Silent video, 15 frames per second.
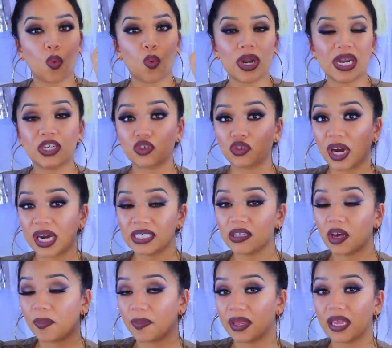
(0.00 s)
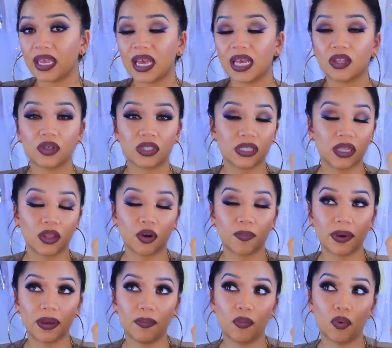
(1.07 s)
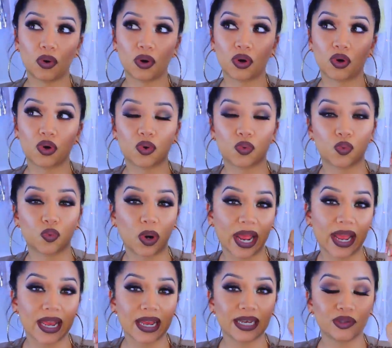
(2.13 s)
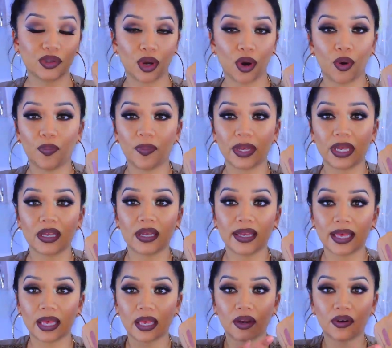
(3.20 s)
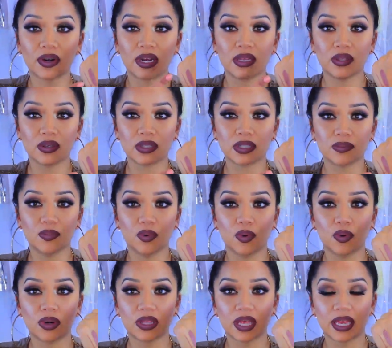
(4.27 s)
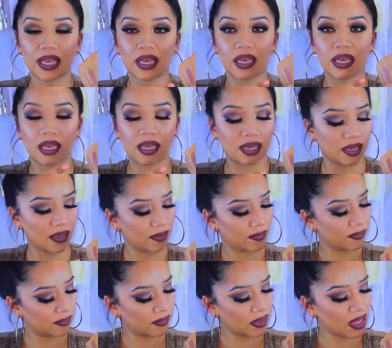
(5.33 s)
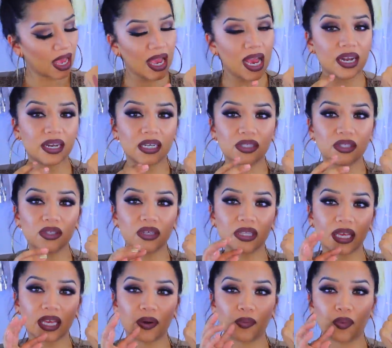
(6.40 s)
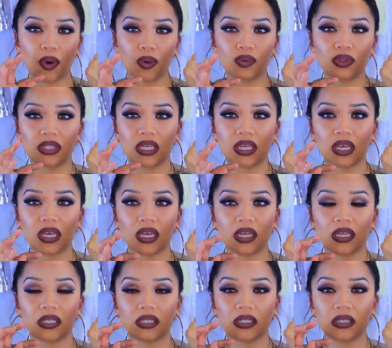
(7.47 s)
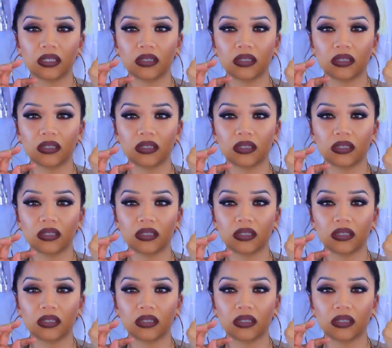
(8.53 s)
When it dries on me, it looks a little bit more gray, taupey. Here it looks more like a... It does look like a rosy...